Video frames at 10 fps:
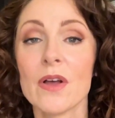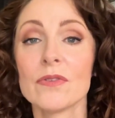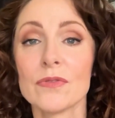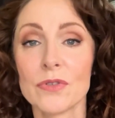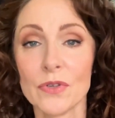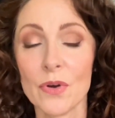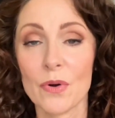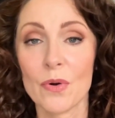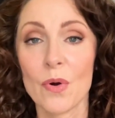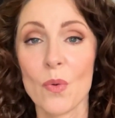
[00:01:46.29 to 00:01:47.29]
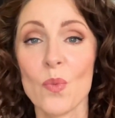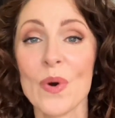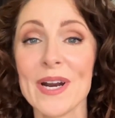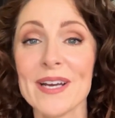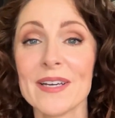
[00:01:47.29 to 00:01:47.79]
So what
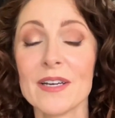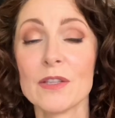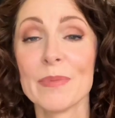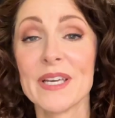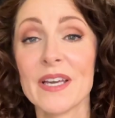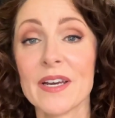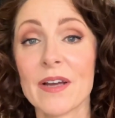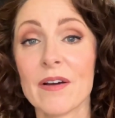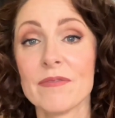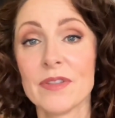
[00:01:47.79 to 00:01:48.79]
I did at the beginning of